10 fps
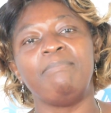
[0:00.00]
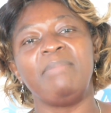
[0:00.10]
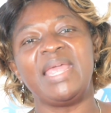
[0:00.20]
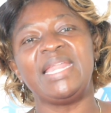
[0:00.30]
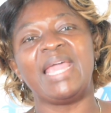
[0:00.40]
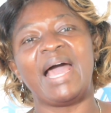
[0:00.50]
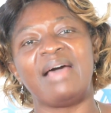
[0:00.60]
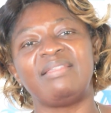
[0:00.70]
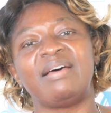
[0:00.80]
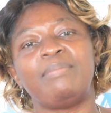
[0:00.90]
Many
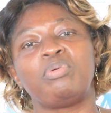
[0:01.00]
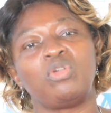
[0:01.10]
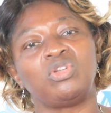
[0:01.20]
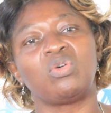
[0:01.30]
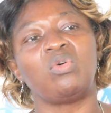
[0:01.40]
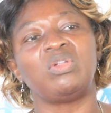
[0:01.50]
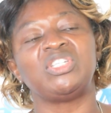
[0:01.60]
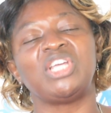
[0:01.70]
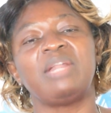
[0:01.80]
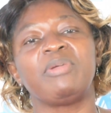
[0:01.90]
other
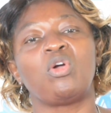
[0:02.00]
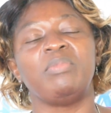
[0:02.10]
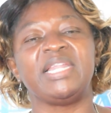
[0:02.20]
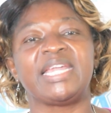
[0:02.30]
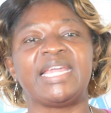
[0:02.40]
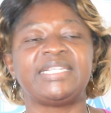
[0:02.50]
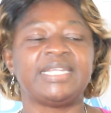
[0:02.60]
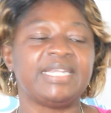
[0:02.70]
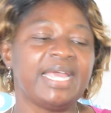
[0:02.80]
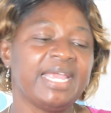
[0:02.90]
protocols shall be
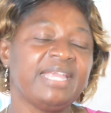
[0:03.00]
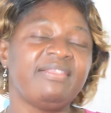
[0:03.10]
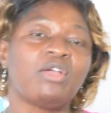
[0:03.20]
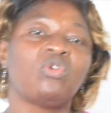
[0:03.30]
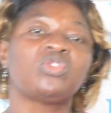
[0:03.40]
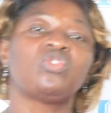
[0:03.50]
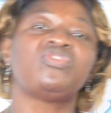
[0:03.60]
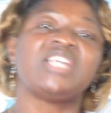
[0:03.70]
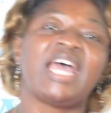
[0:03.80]
communicated in the course of